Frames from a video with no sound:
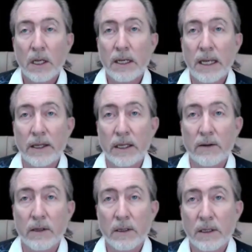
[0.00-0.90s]
Now
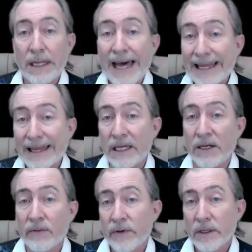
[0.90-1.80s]
the let
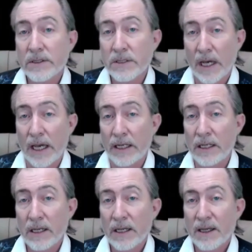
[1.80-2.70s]
live side
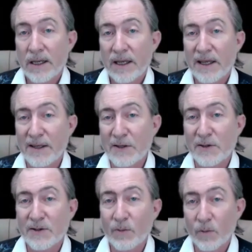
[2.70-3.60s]

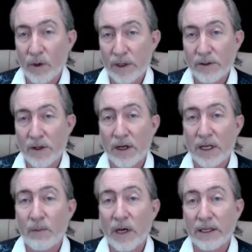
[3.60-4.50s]
is what you're
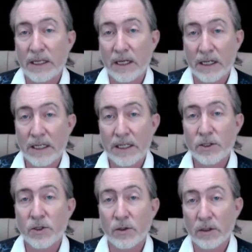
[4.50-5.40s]
talking about, the
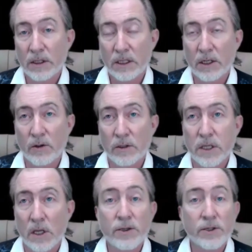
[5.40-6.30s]
unconditional, you know, as
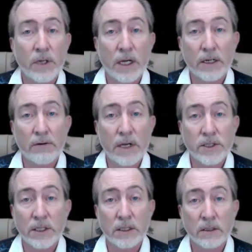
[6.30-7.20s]
long as you're not
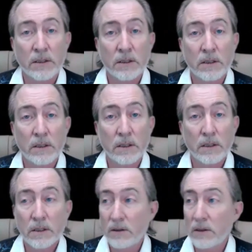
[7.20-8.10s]
aggressing,
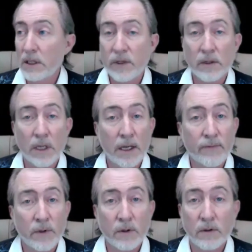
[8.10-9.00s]
you live your
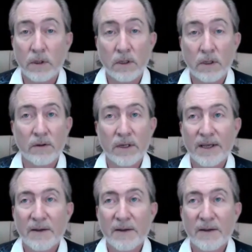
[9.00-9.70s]
life, you're, you're,